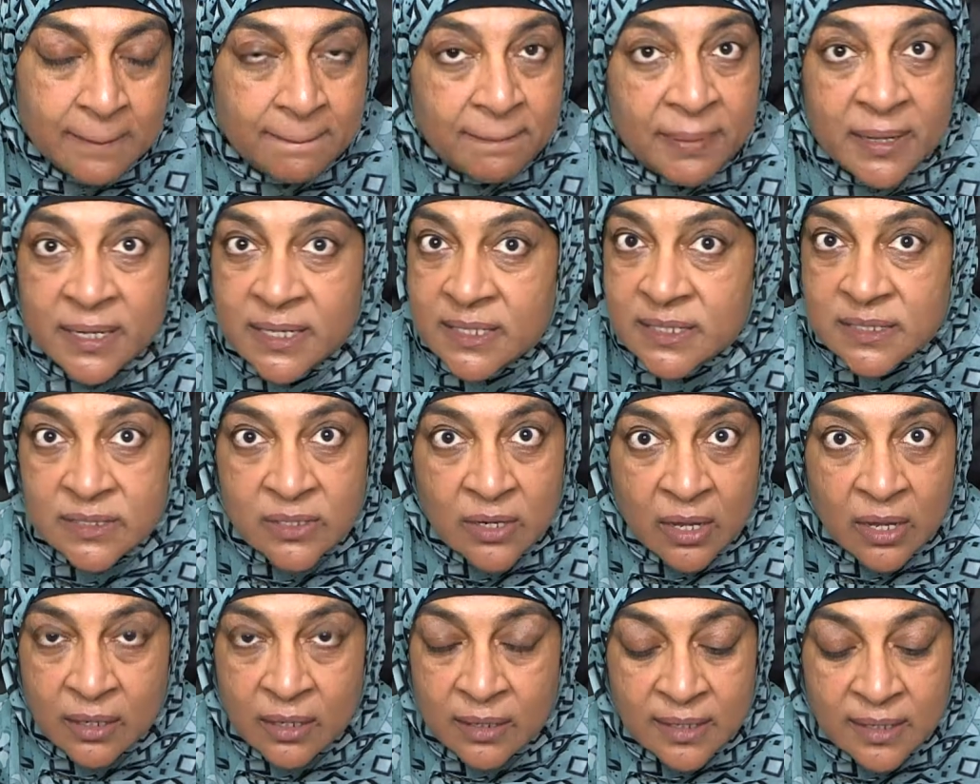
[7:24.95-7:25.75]
But it's
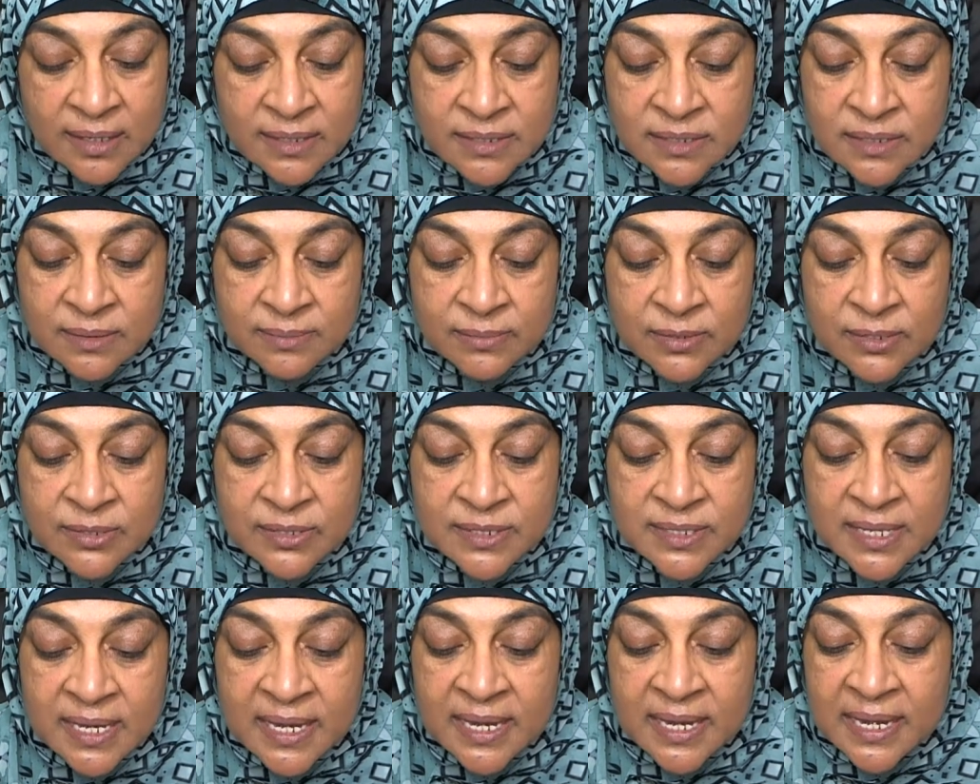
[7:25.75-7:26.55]
not
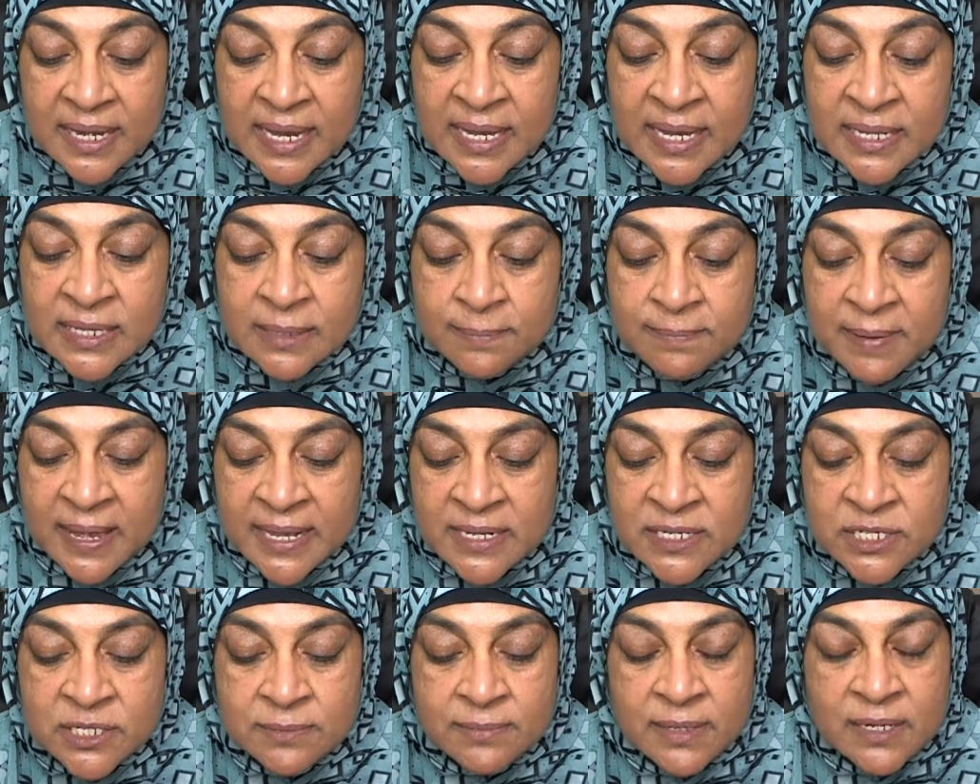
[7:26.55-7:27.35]
customers. It's
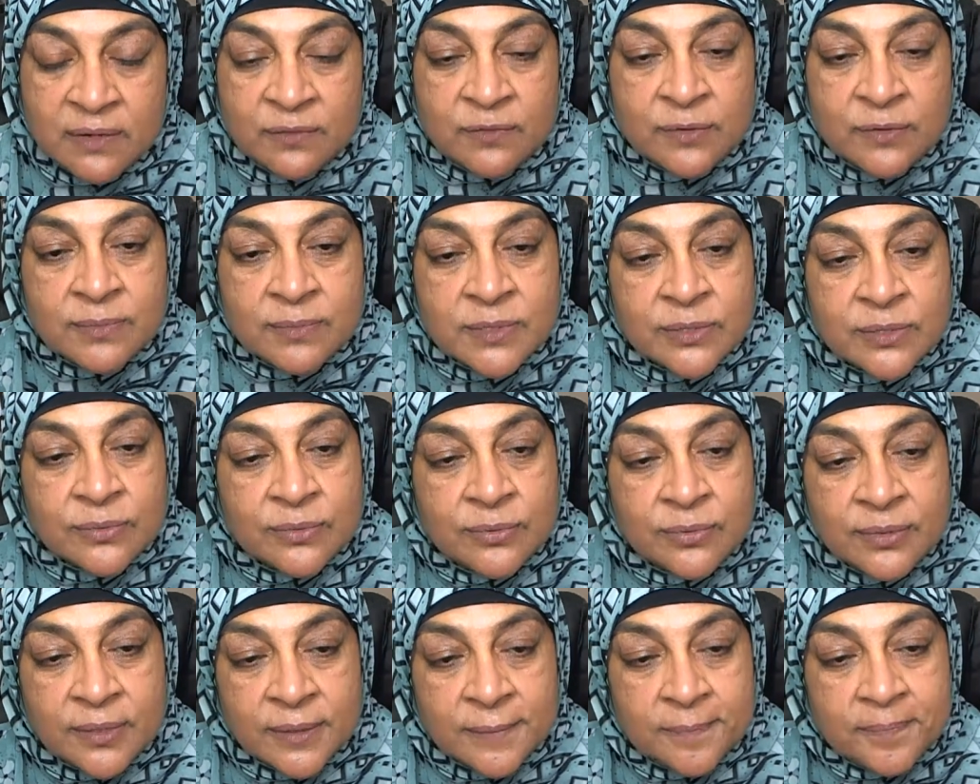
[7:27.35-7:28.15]
Benjamin from
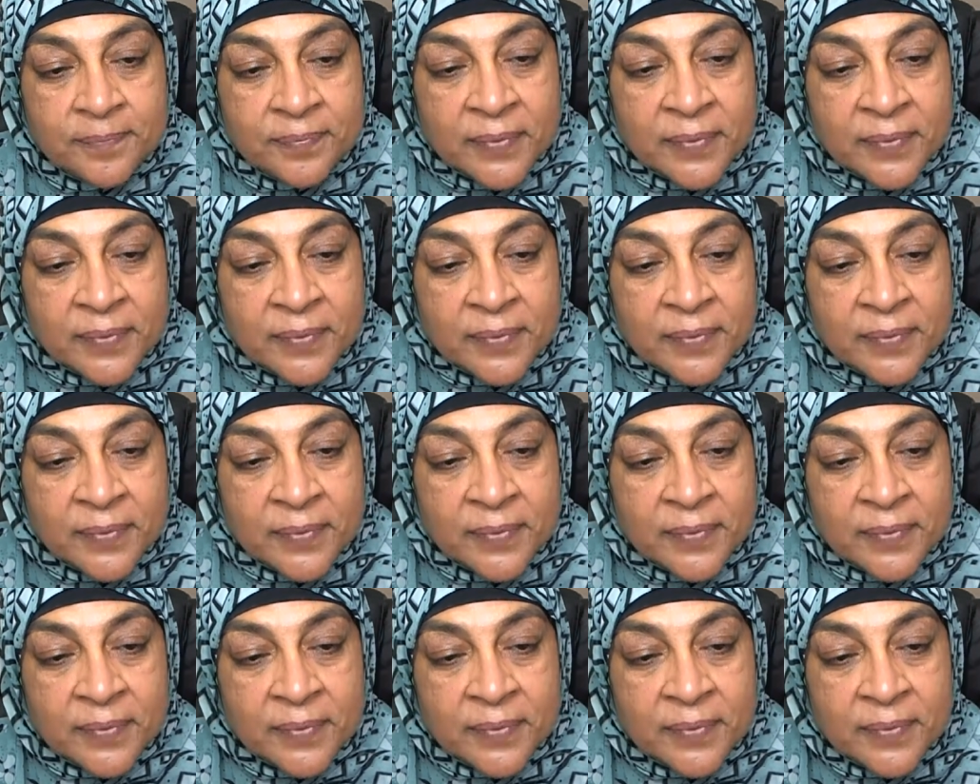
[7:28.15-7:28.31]
school.